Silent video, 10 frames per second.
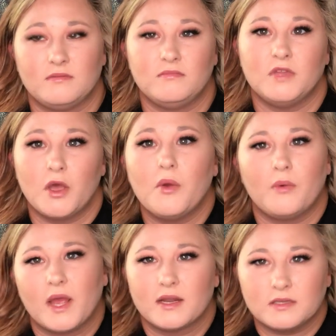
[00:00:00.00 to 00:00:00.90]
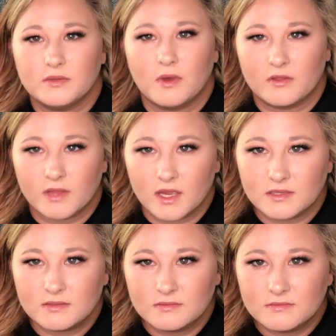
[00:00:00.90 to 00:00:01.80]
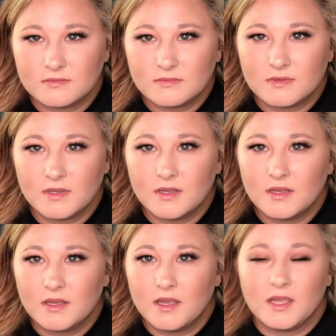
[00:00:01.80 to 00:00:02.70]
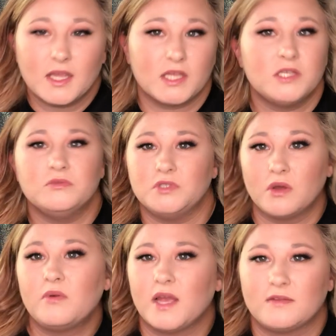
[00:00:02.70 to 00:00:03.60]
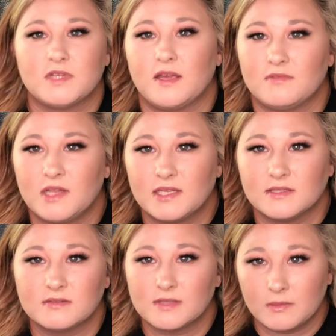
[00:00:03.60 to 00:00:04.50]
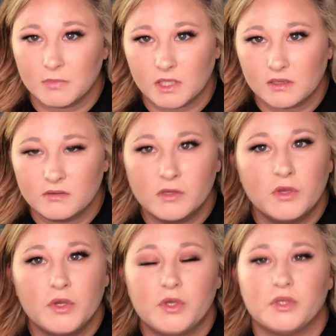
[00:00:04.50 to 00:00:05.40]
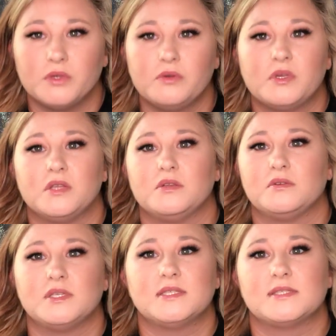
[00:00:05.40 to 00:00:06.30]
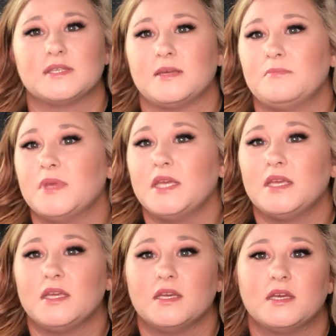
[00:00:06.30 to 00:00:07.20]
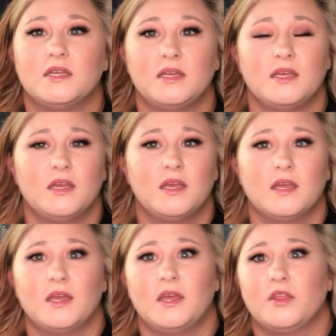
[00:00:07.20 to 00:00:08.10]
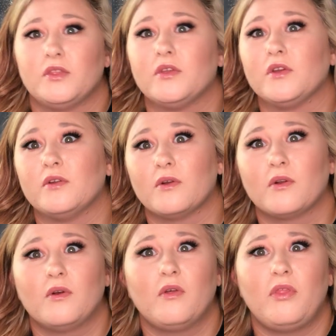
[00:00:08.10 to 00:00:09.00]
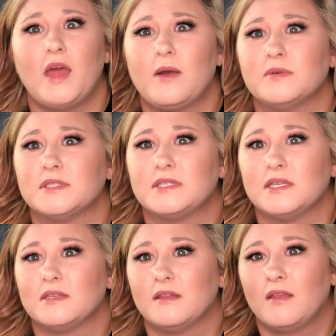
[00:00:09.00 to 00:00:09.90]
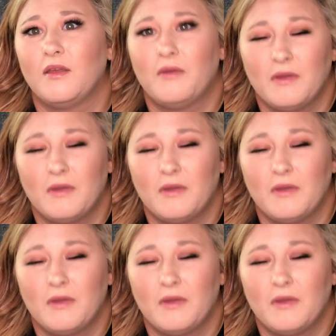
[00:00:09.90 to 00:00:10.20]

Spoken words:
know how to do all that, and you don't have to have a license like me. You can do this and be the girl that was in